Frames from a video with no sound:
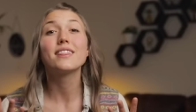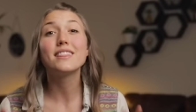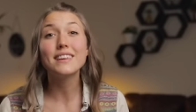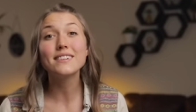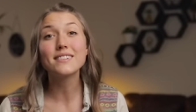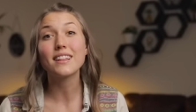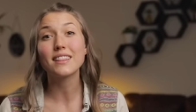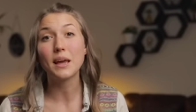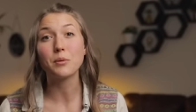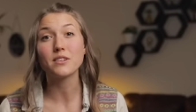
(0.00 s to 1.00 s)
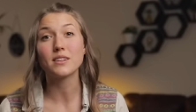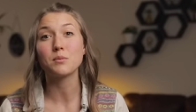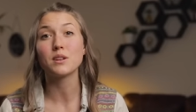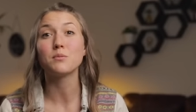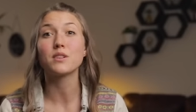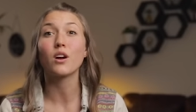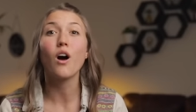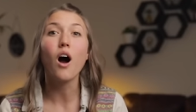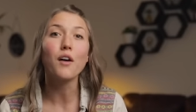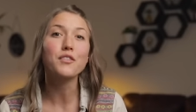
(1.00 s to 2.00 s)
These labor symptoms
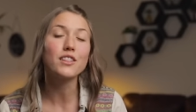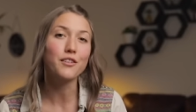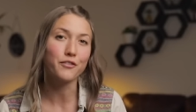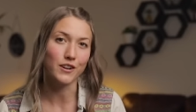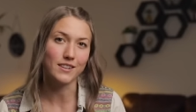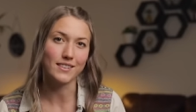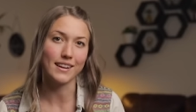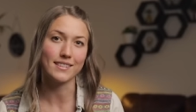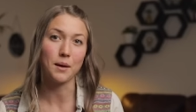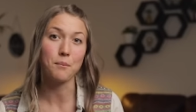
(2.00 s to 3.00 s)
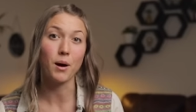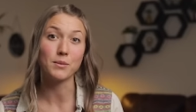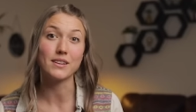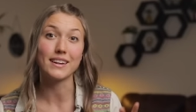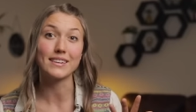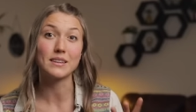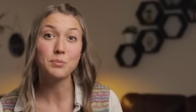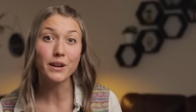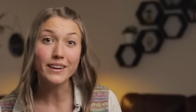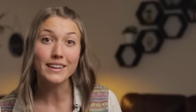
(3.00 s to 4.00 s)
are often the first signs that mamas
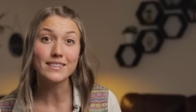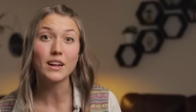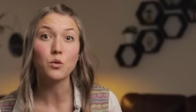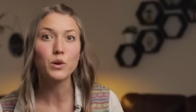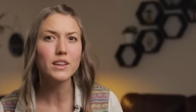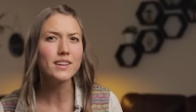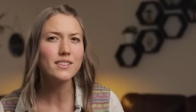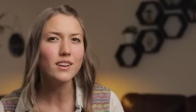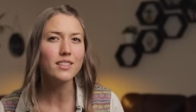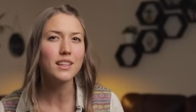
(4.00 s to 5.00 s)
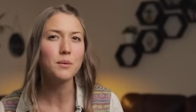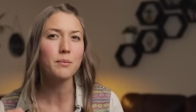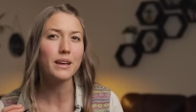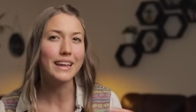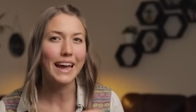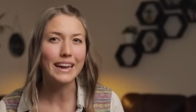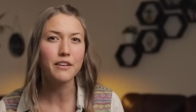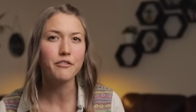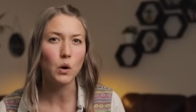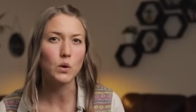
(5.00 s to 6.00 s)
experience that really start them getting
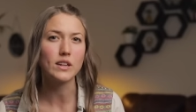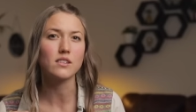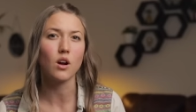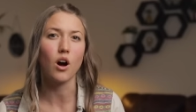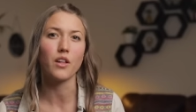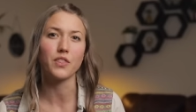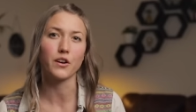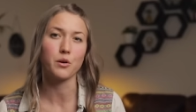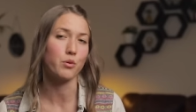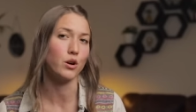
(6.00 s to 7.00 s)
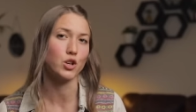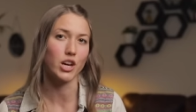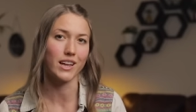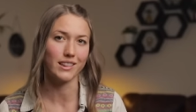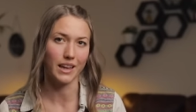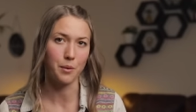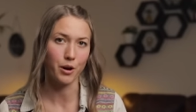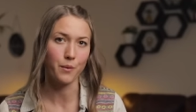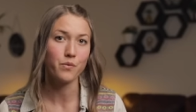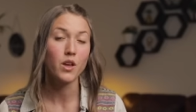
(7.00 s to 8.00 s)
focused on their approaching
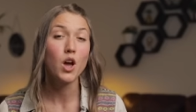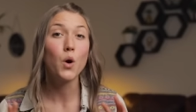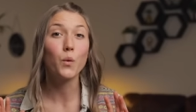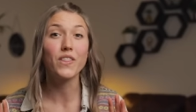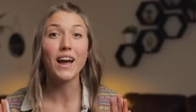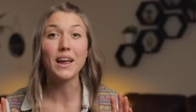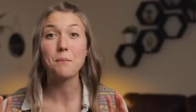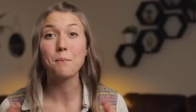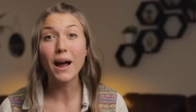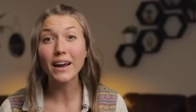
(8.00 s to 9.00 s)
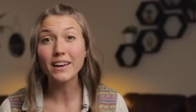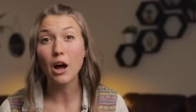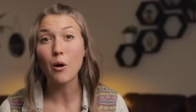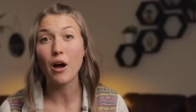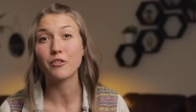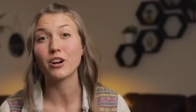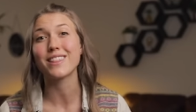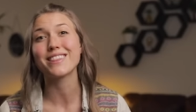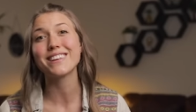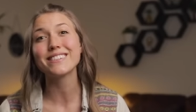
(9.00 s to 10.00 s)
labor. With that in mind,
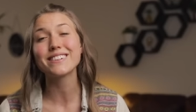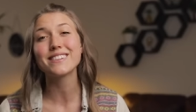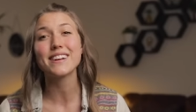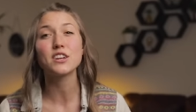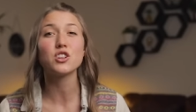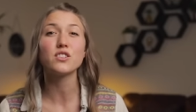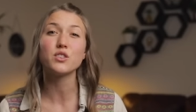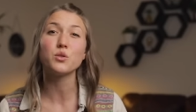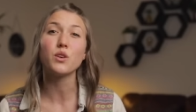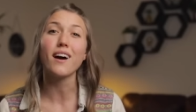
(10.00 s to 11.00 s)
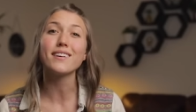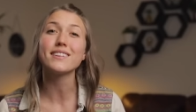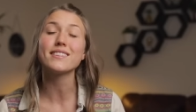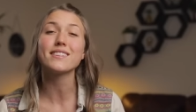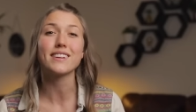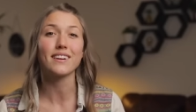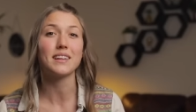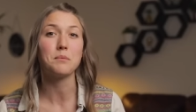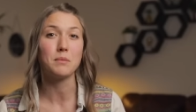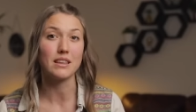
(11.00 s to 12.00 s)
however, these sensations do not
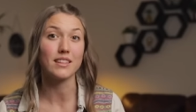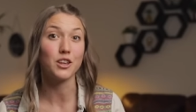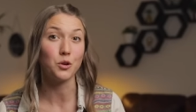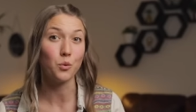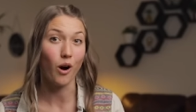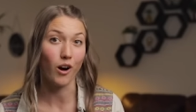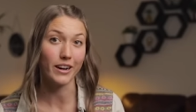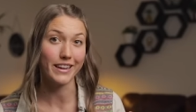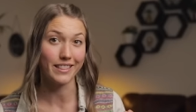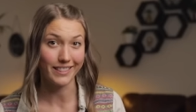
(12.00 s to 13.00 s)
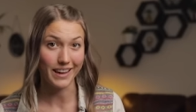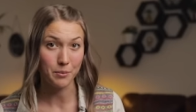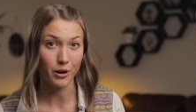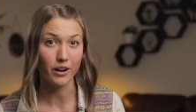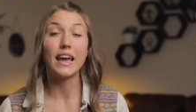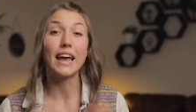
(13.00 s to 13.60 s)
necessarily mean that you are in labor.